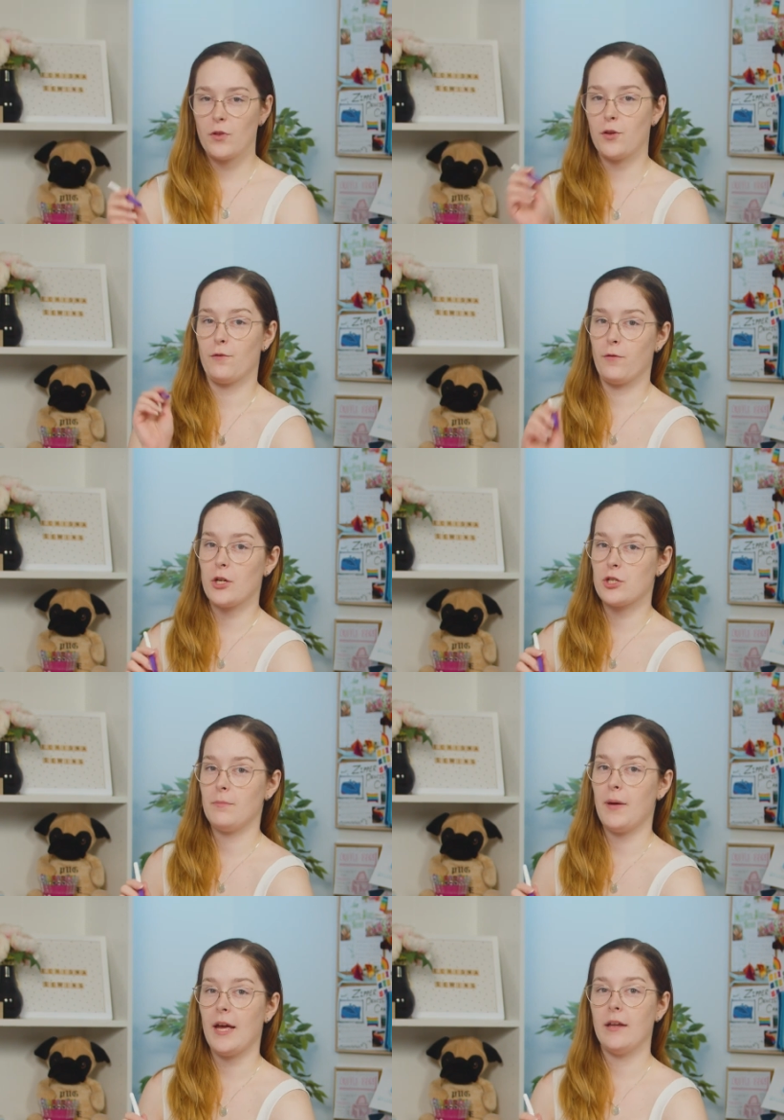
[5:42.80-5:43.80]
with your
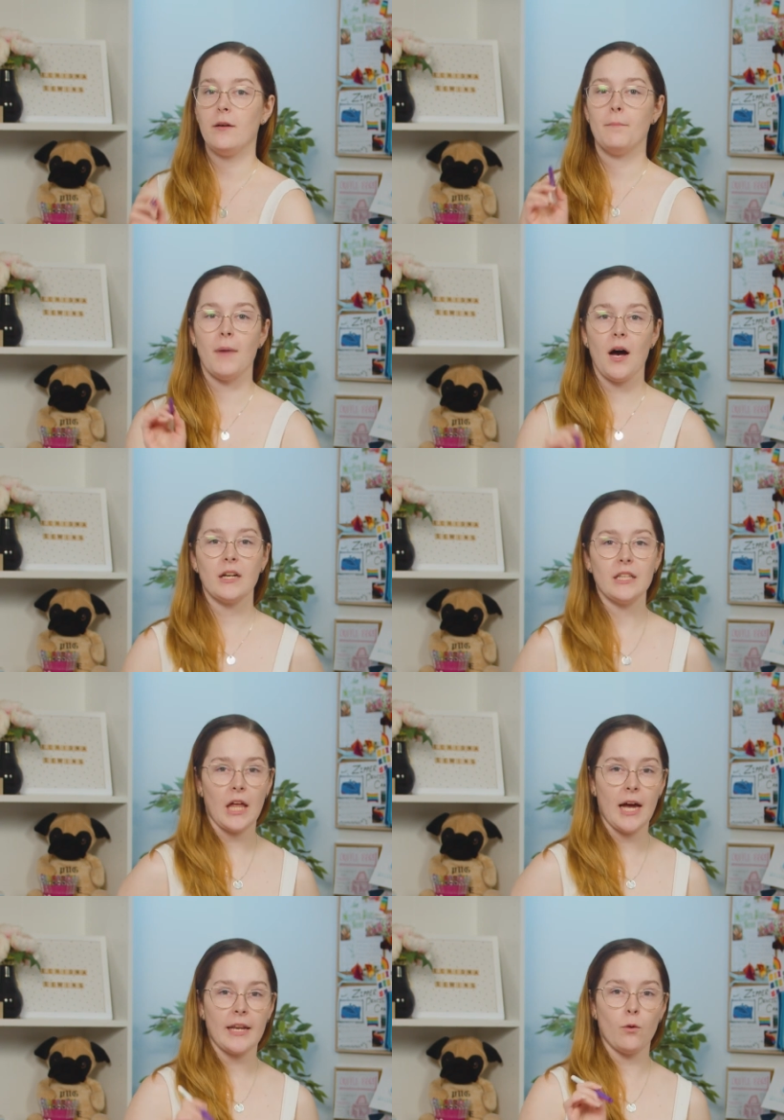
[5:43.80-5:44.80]
friction pen, mark a
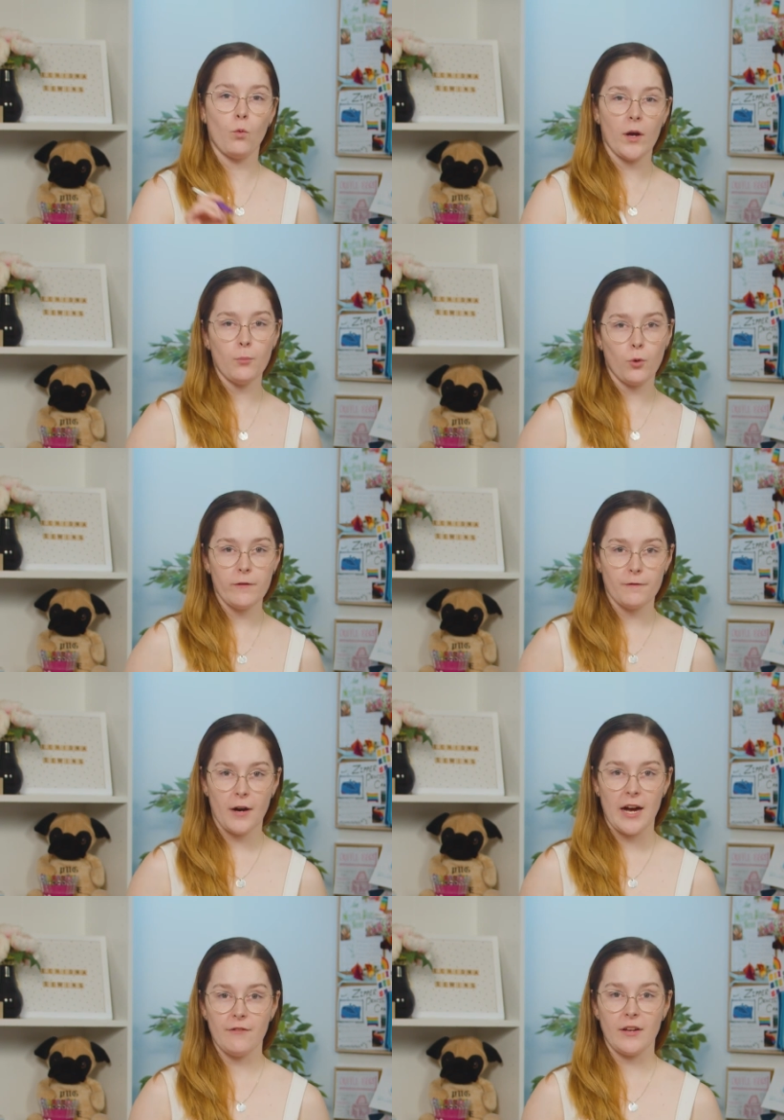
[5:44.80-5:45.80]
line
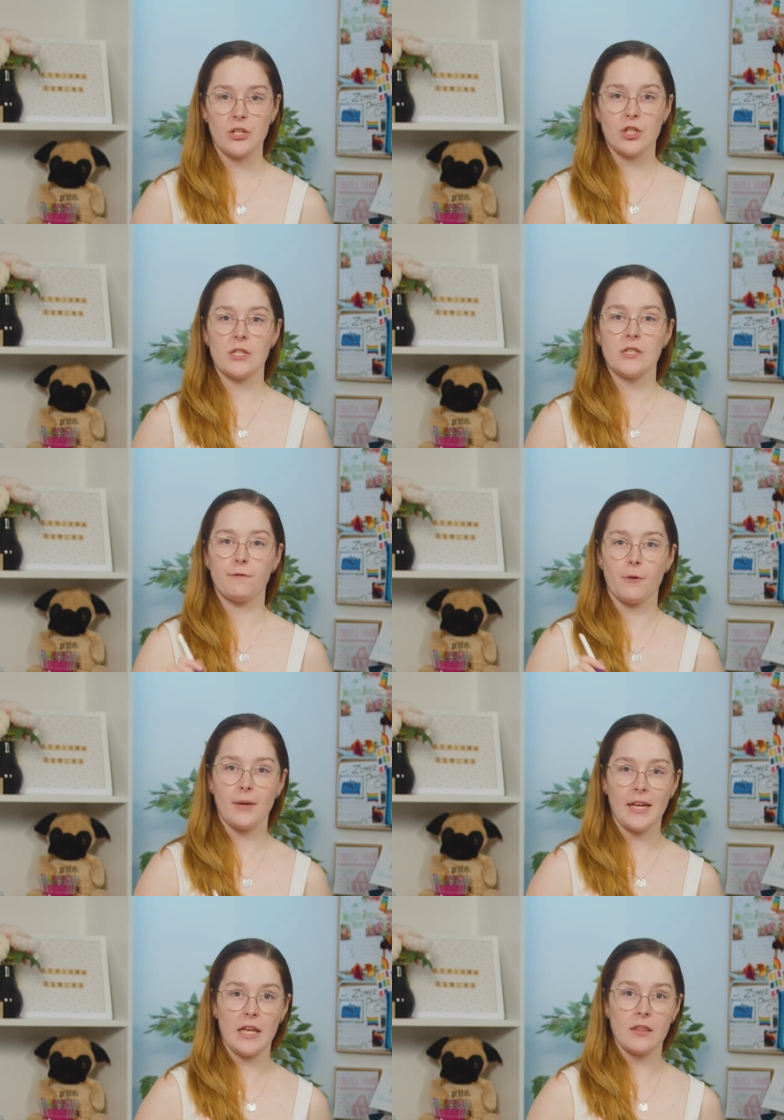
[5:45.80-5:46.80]
1.5 inches from
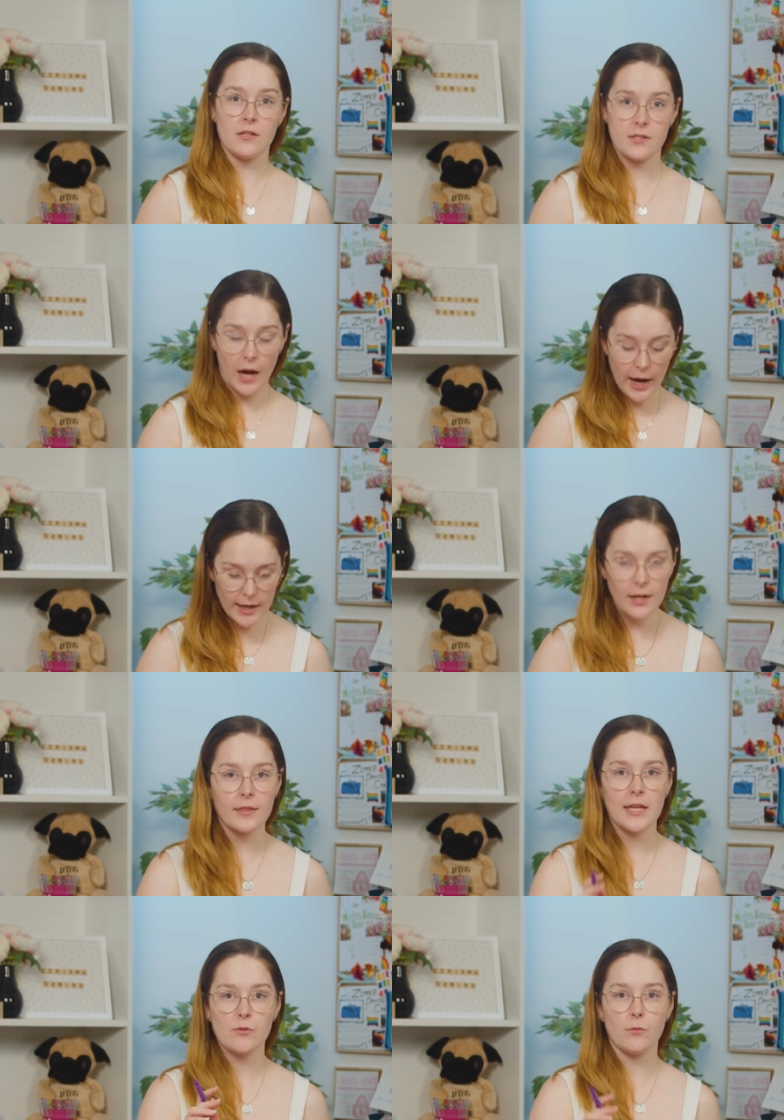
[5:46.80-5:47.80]
either side.
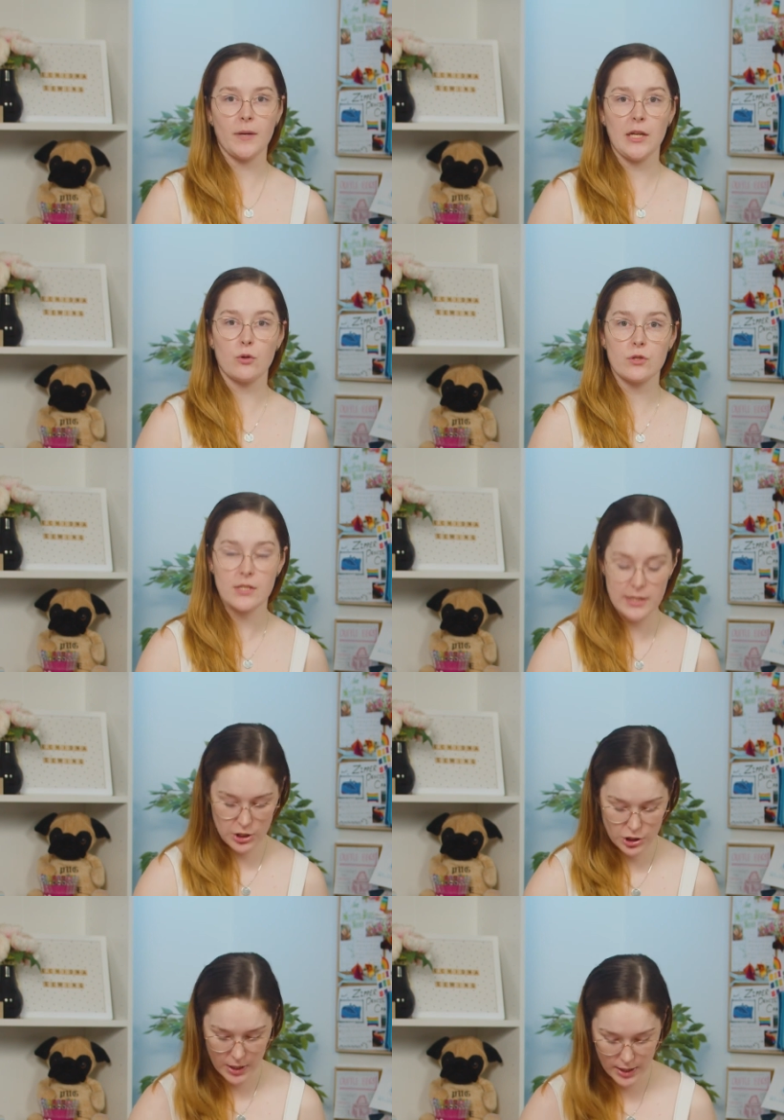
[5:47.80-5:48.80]
These will be your
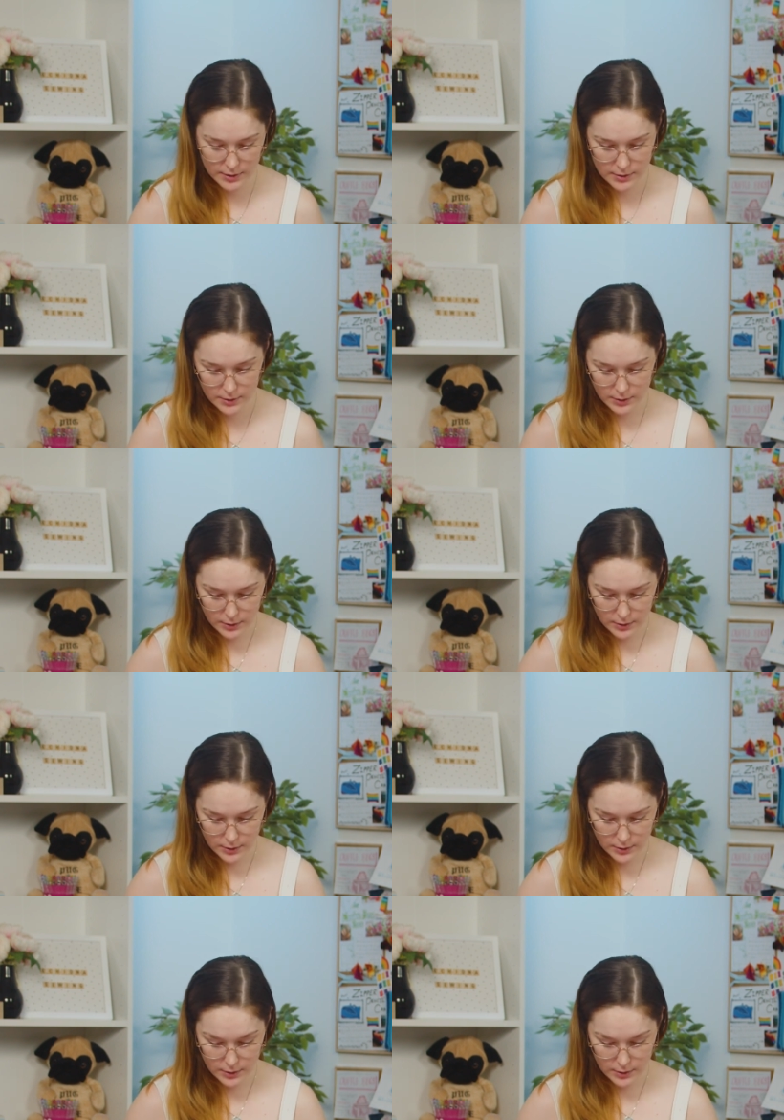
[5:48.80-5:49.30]
stitch lines.